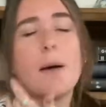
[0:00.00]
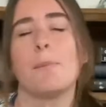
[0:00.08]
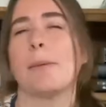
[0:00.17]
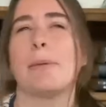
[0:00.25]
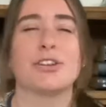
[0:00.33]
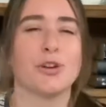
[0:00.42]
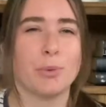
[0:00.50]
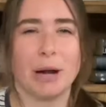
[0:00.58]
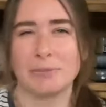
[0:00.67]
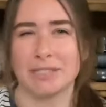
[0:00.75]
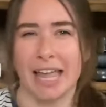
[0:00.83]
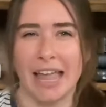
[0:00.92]
My bedroom when I
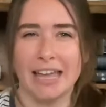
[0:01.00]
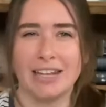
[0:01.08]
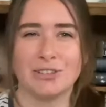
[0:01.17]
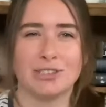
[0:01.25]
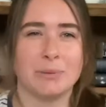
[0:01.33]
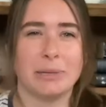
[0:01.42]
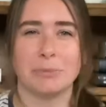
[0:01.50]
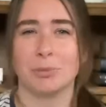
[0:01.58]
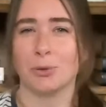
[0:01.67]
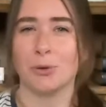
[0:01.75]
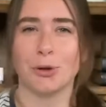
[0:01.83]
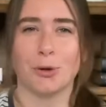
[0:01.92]
was a kid used to be
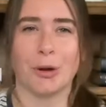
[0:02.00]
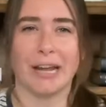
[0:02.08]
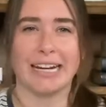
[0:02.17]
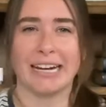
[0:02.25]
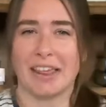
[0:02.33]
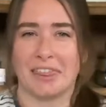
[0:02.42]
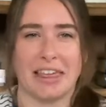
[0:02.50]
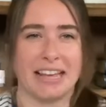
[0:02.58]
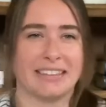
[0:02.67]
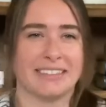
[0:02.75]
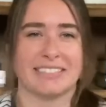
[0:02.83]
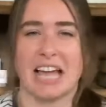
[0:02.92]
blue and green, and I
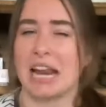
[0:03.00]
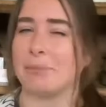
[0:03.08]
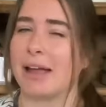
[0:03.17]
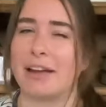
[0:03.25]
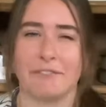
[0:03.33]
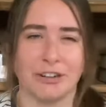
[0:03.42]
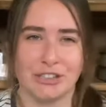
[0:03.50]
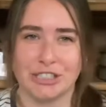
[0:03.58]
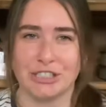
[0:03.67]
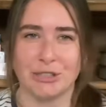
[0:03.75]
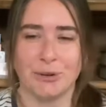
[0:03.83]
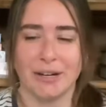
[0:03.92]
think that's kind of my
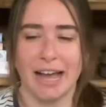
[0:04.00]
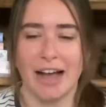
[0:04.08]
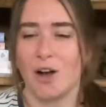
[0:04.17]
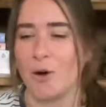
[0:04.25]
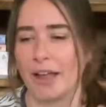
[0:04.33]
aversion to it now.